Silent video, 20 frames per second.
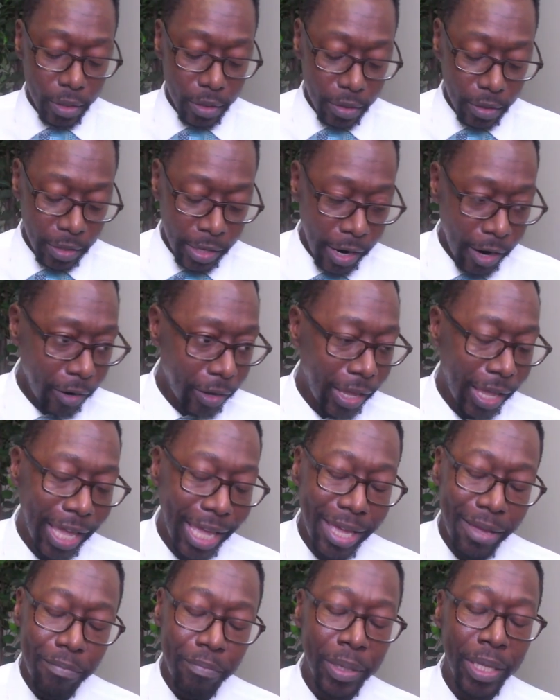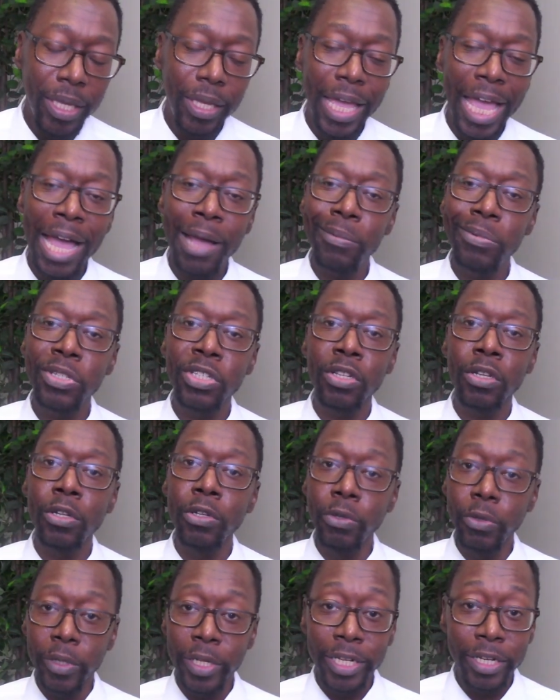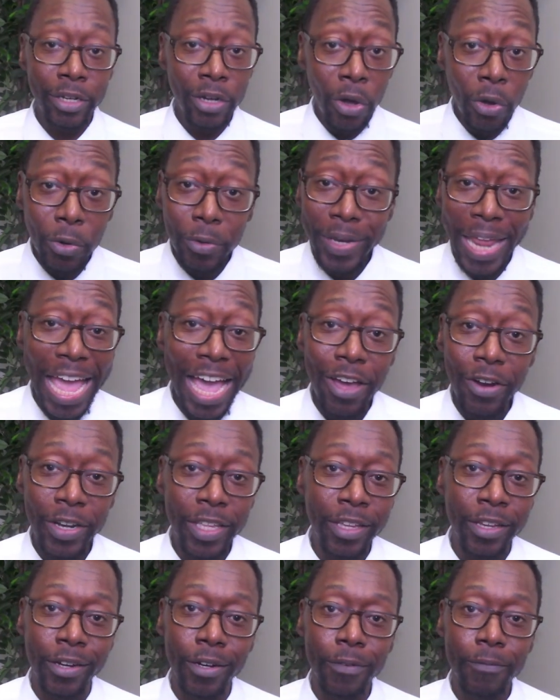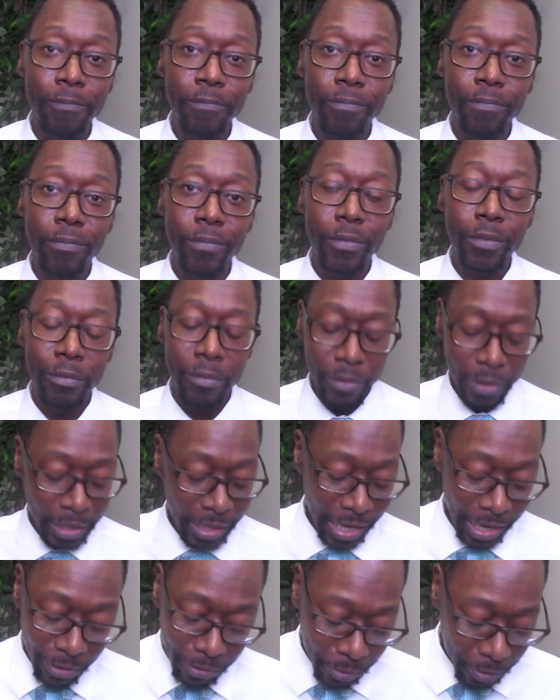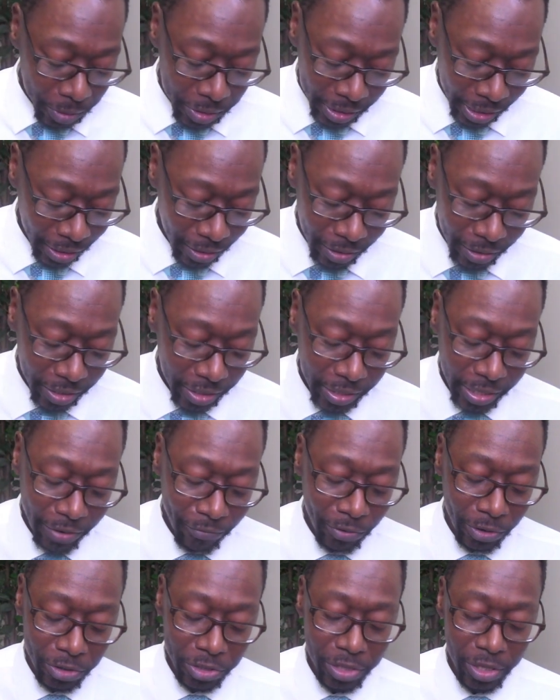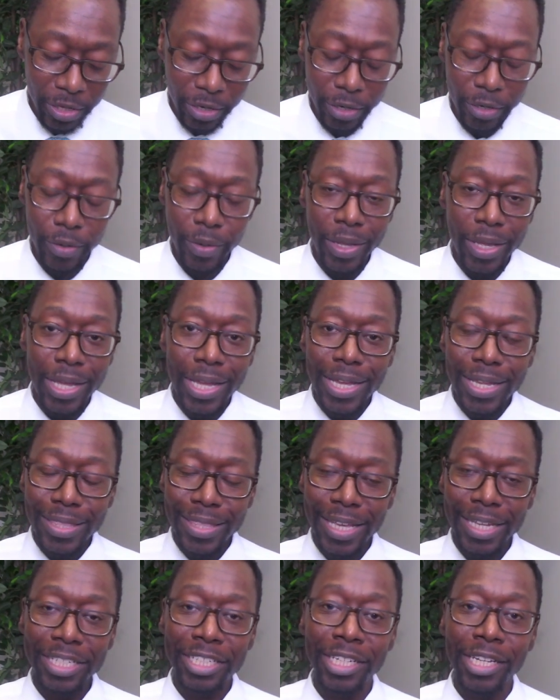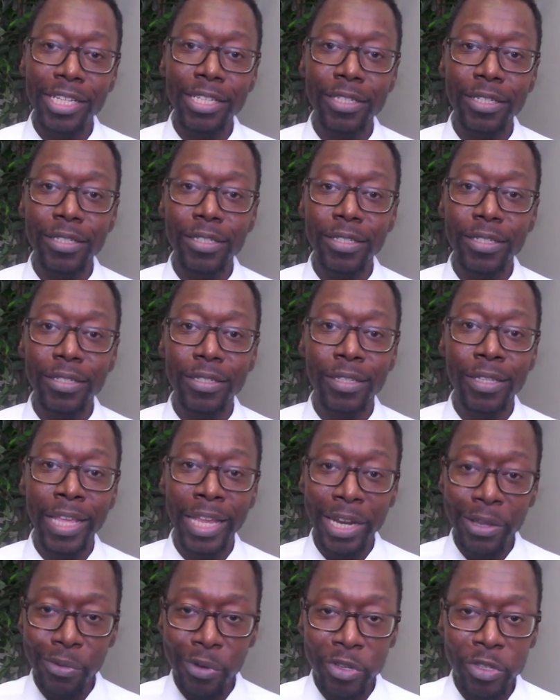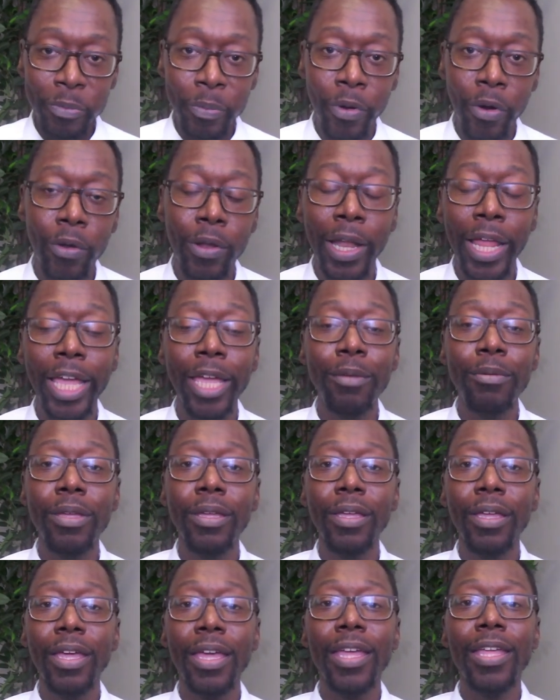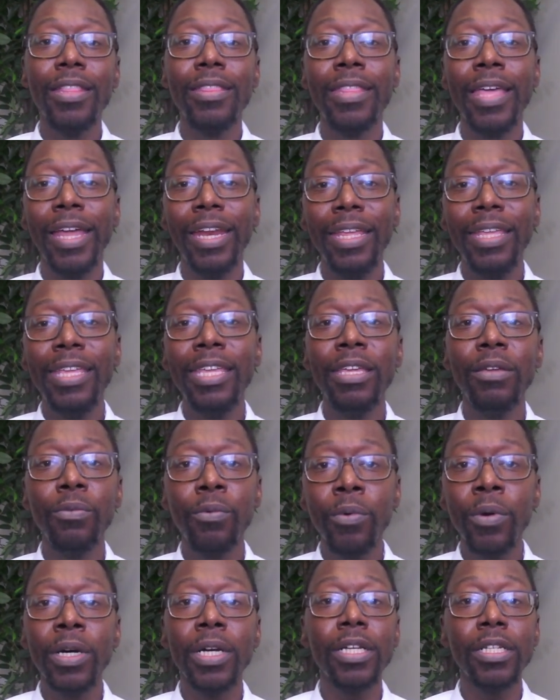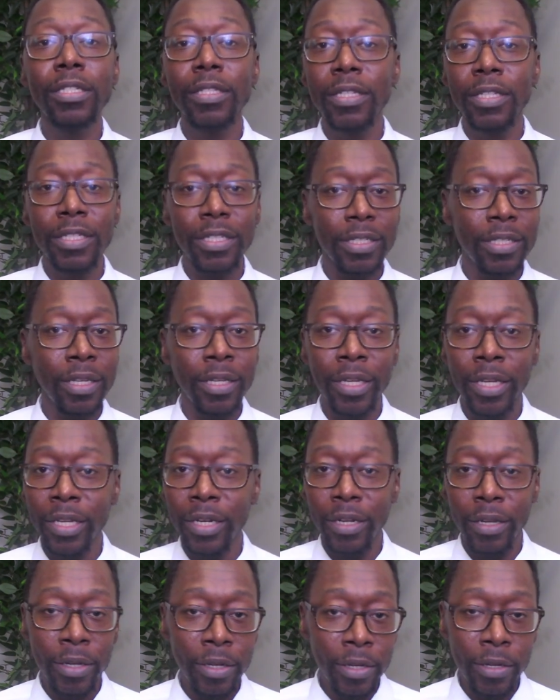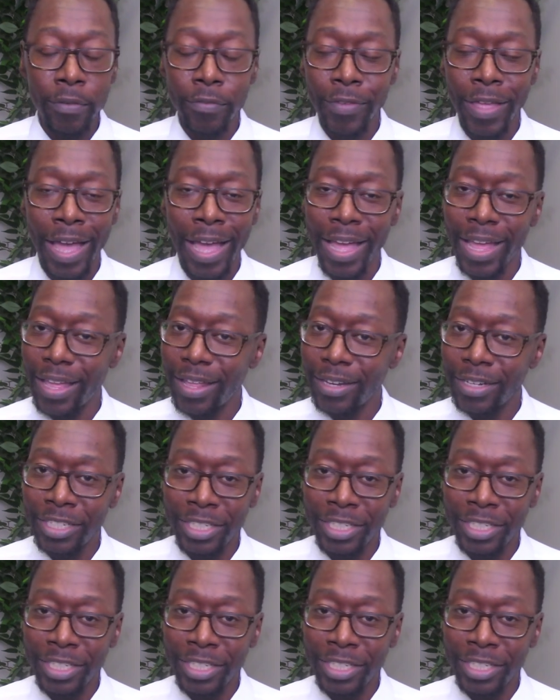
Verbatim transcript: There can be absolutely no doubt here, again, when we take a look at that verse there, that Jesus, that he was proclaiming that he was the Son of God.